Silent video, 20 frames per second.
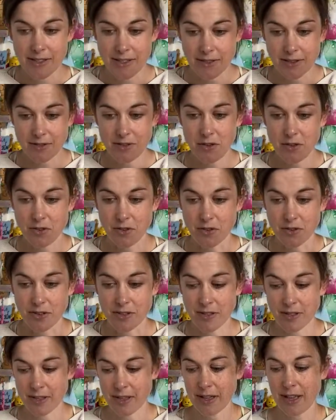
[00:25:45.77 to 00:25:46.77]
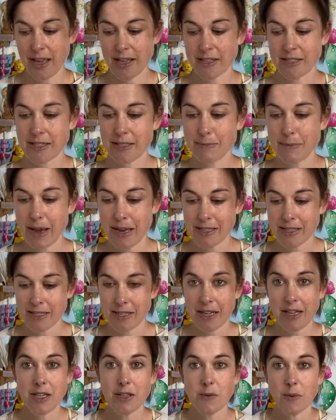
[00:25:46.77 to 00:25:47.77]
neutrons get smashed
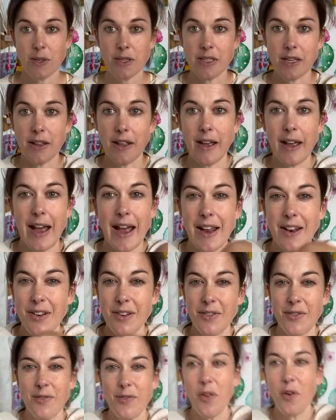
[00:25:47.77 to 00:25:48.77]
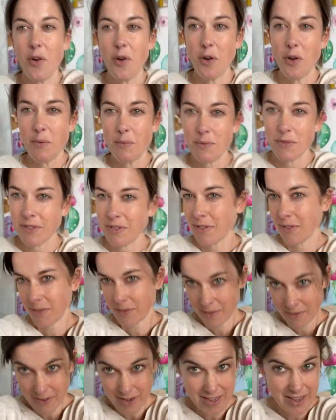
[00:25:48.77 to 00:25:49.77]
into each other and form, what do
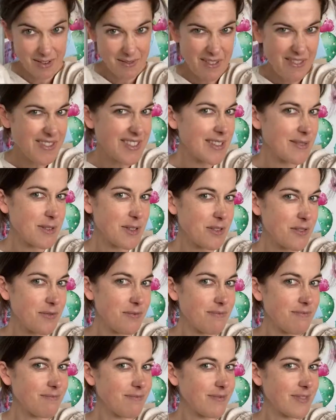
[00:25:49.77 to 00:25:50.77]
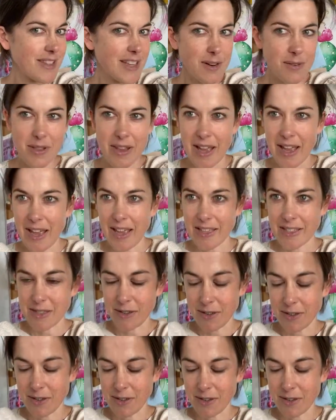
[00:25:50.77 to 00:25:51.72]
I reckon? I'm having some sort of, I don't know what that hair's doing.